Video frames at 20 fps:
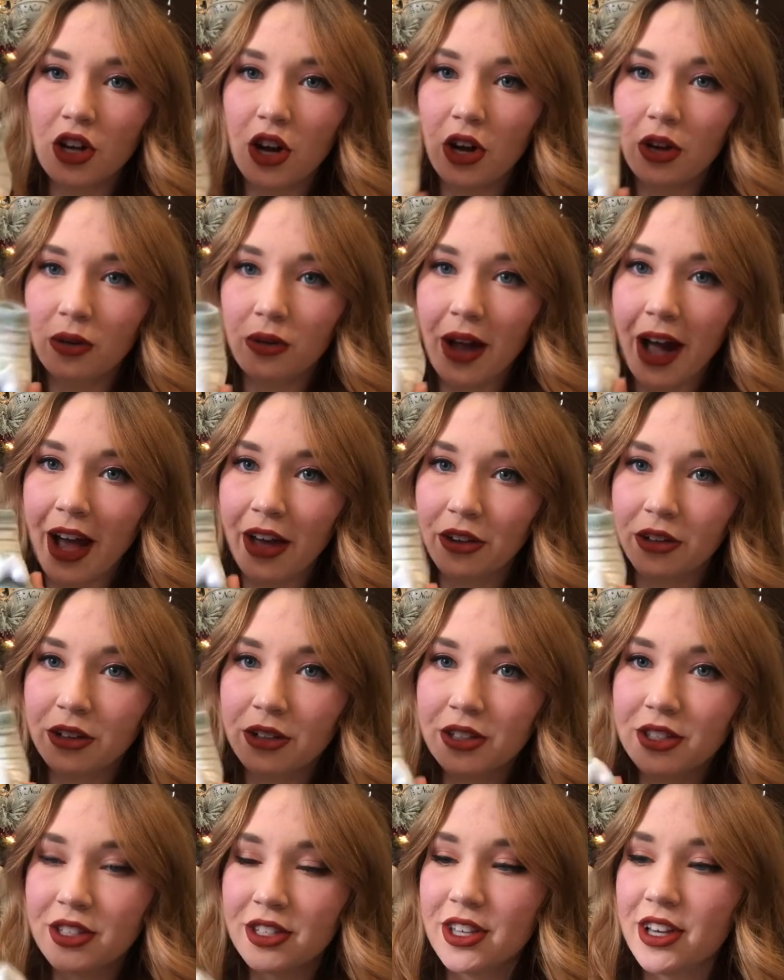are
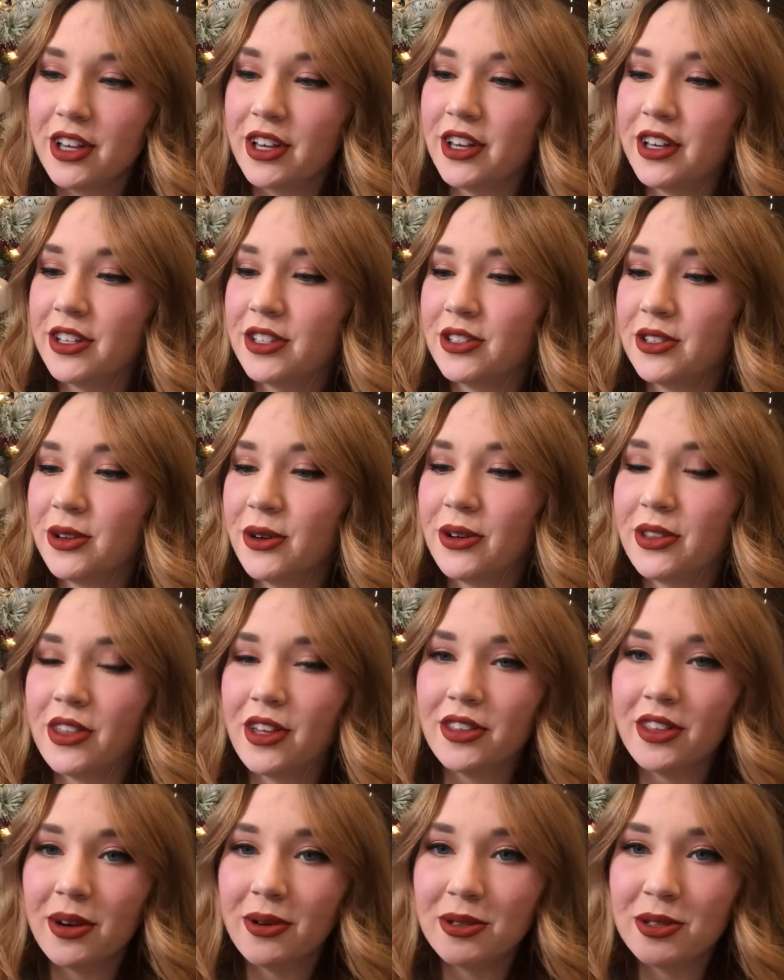rattles, so I
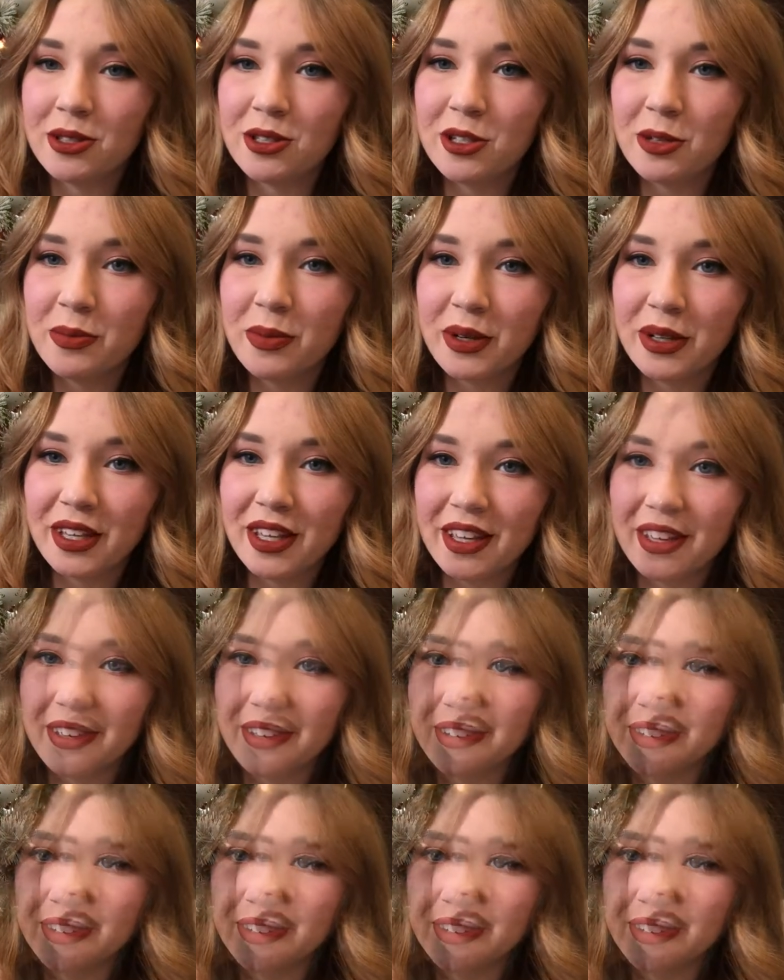thought that was super cute.